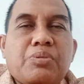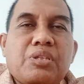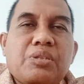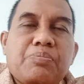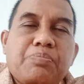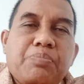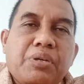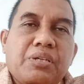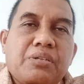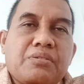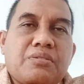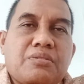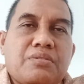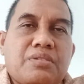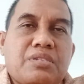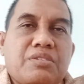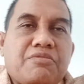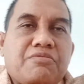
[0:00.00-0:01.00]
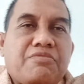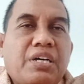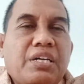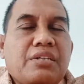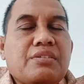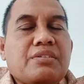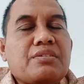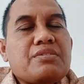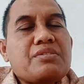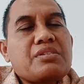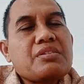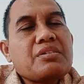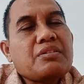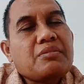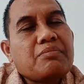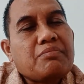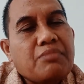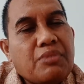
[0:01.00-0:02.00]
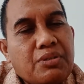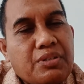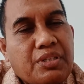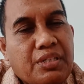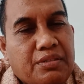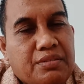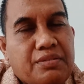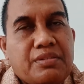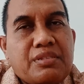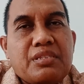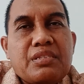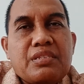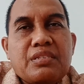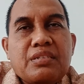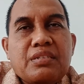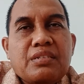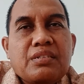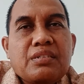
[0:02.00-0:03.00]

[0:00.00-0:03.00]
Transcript: prepares financial models?